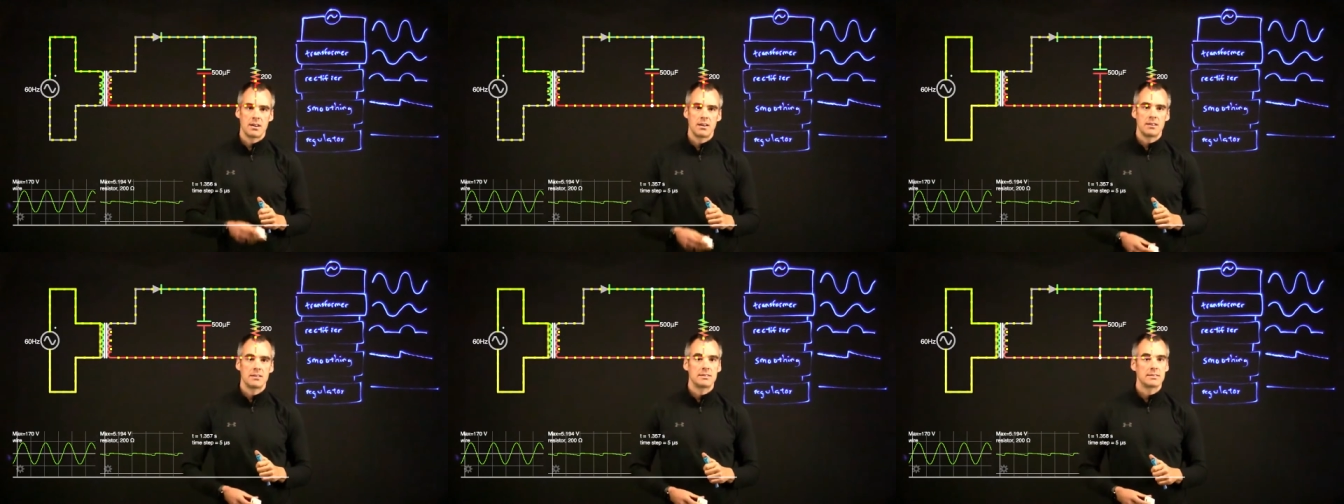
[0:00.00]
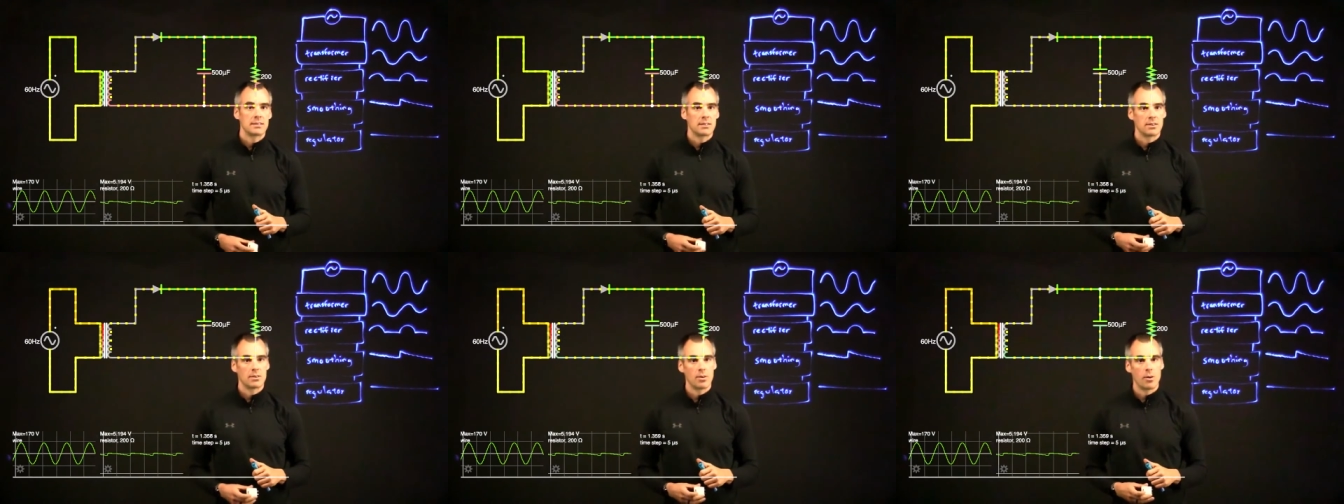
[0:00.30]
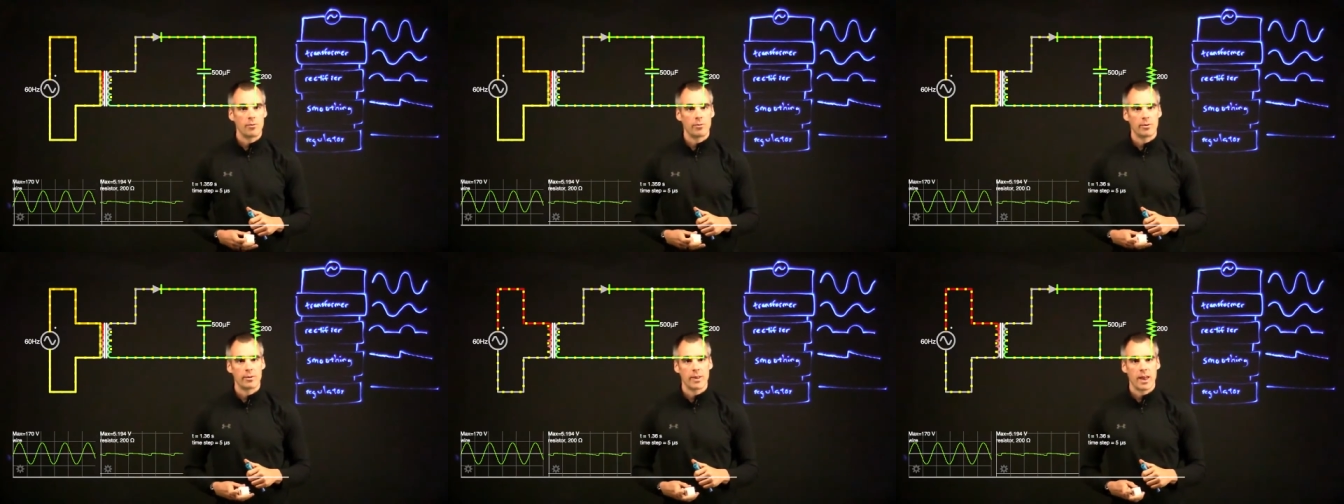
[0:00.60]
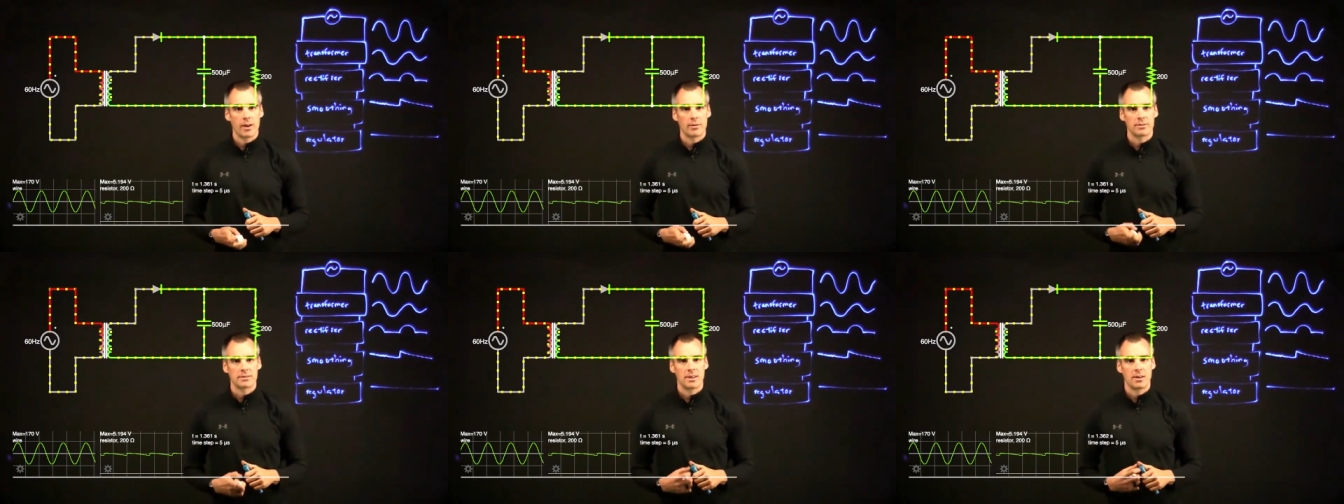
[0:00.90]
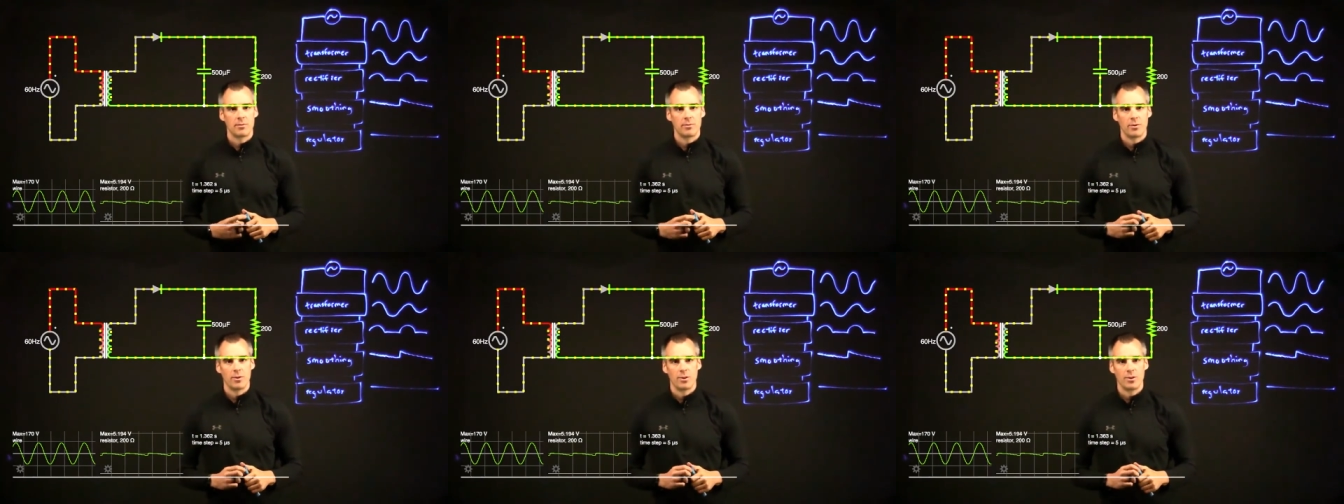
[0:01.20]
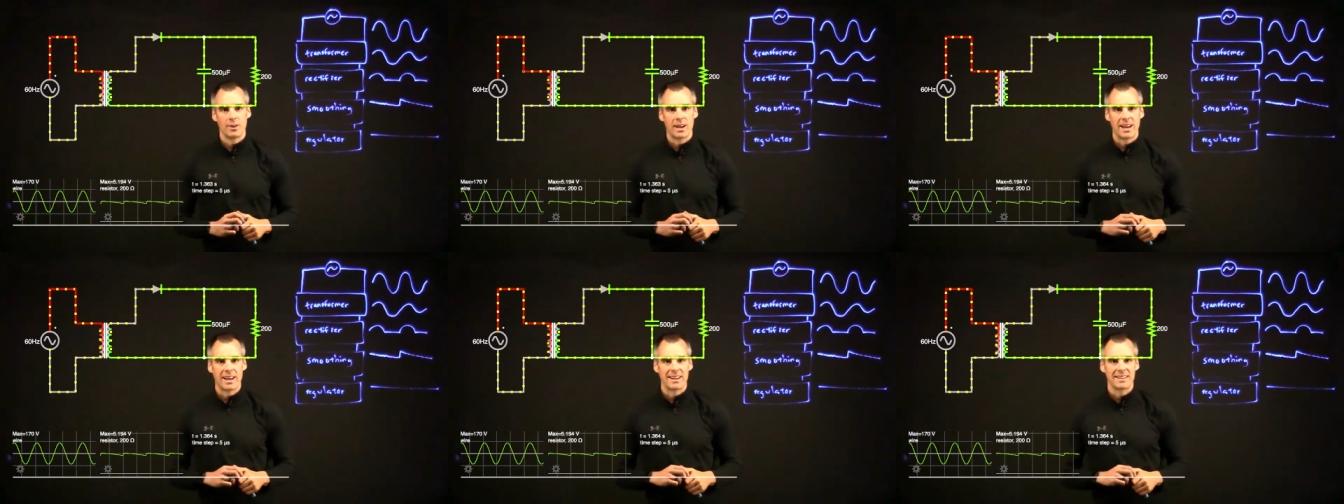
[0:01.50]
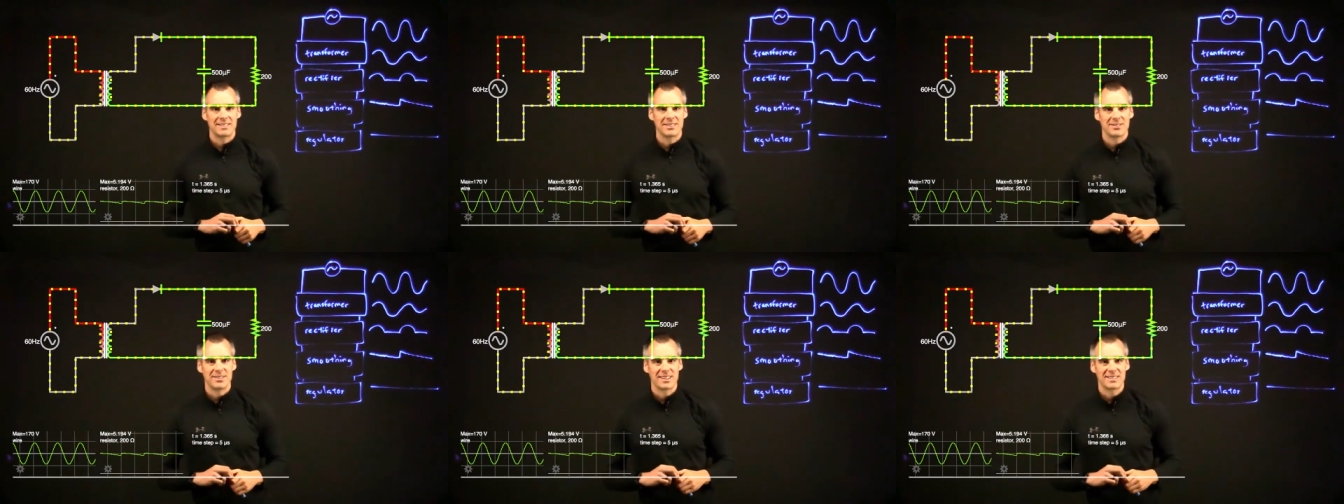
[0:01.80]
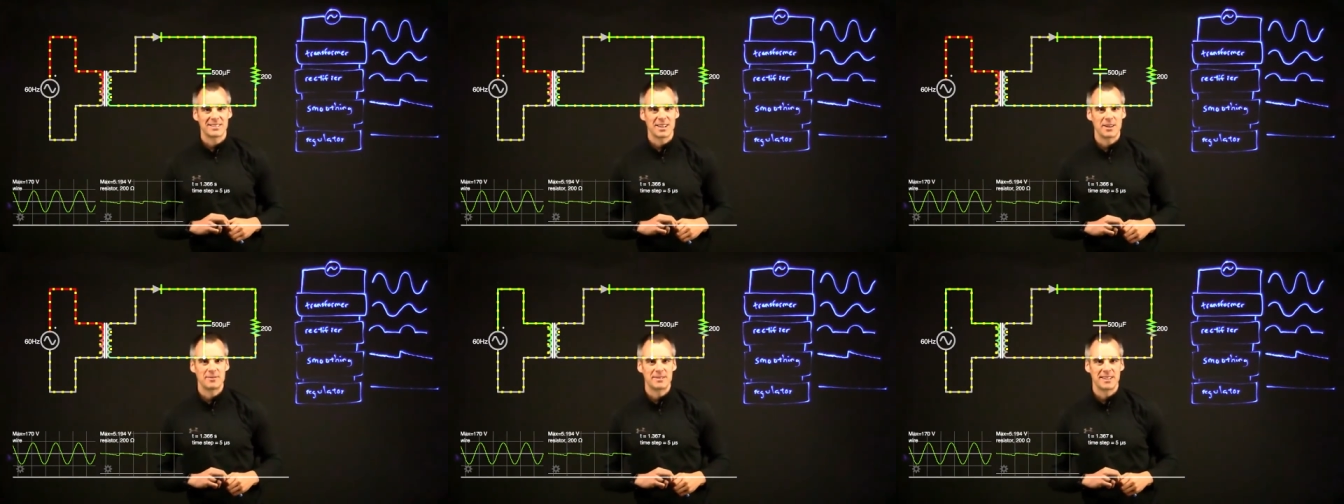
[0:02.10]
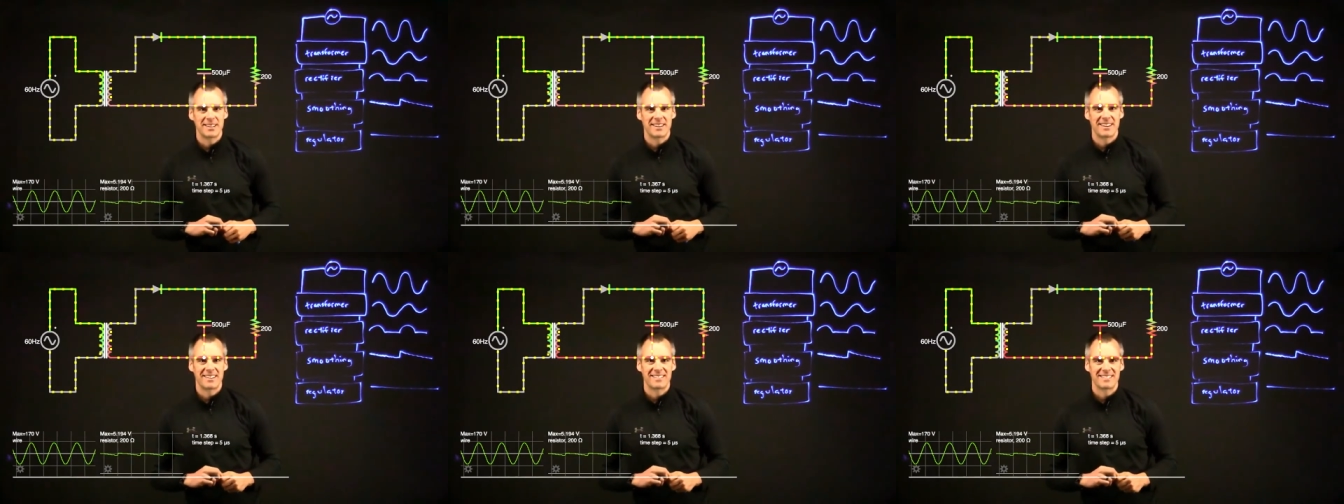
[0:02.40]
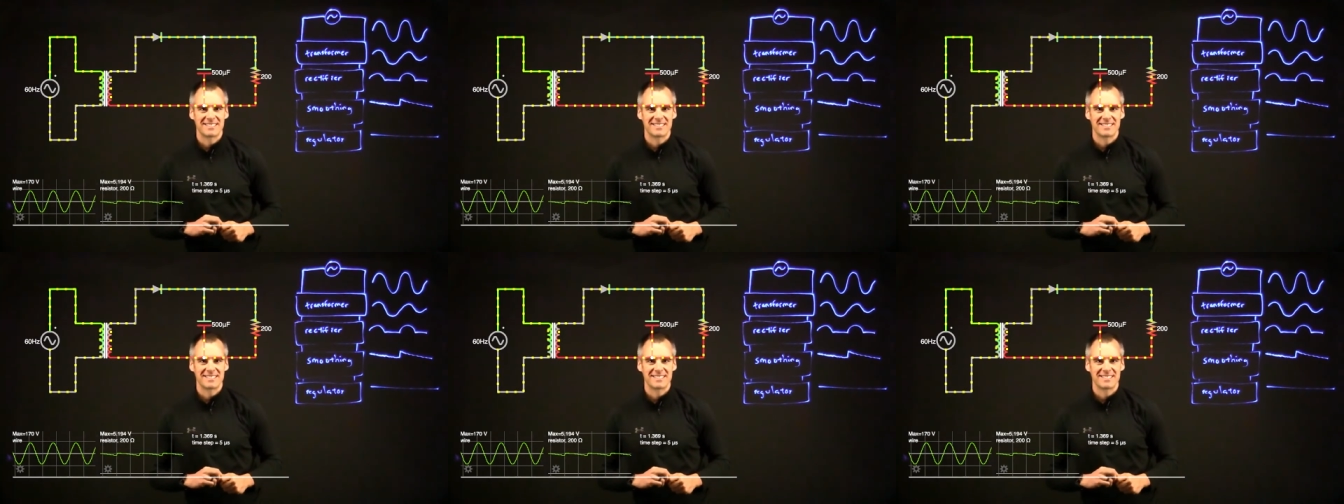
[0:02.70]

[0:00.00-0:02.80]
So hopefully that was helpful, and until next time, take care.